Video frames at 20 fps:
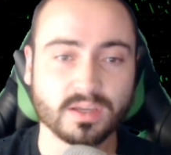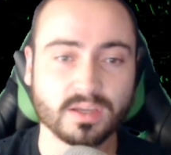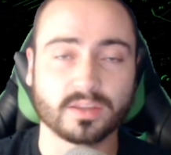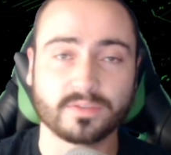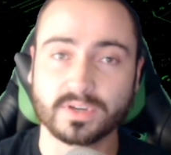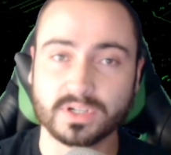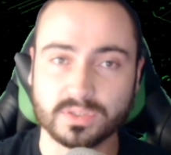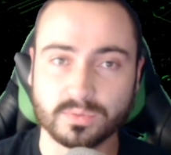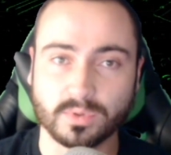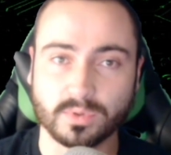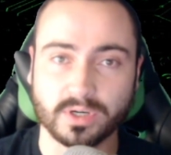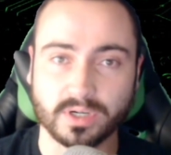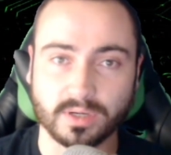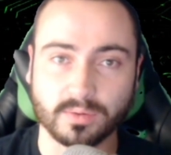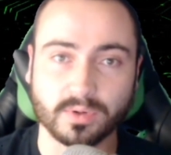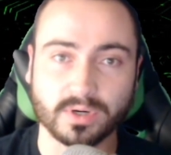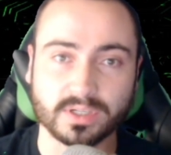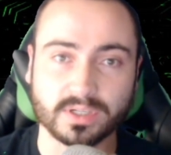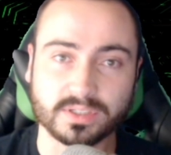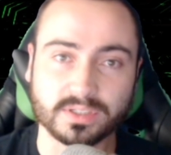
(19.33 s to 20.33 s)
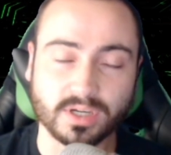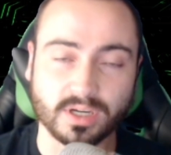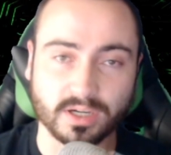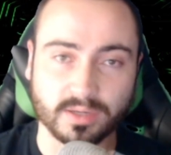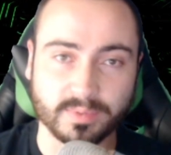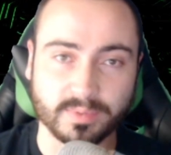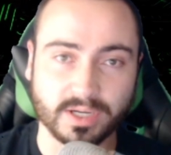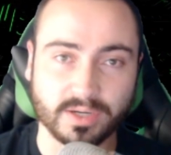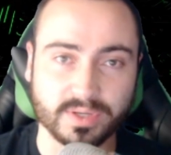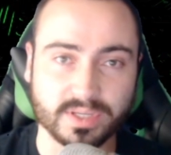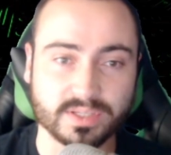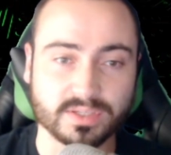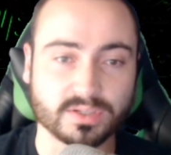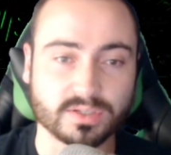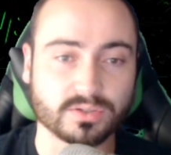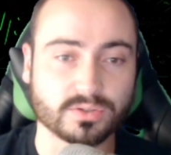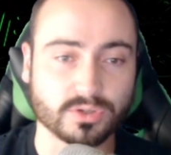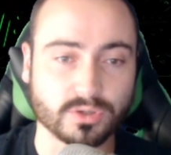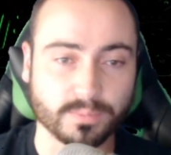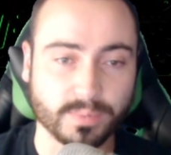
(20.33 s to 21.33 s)
First one I want to talk about is
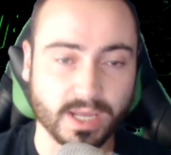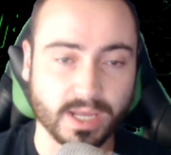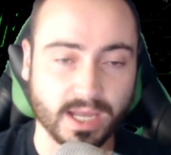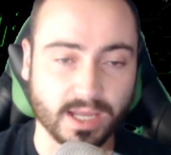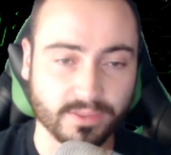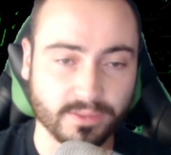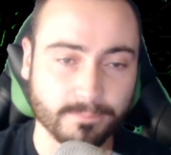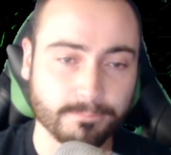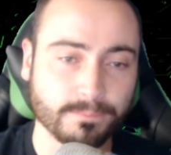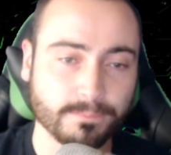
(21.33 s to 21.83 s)
TruePath.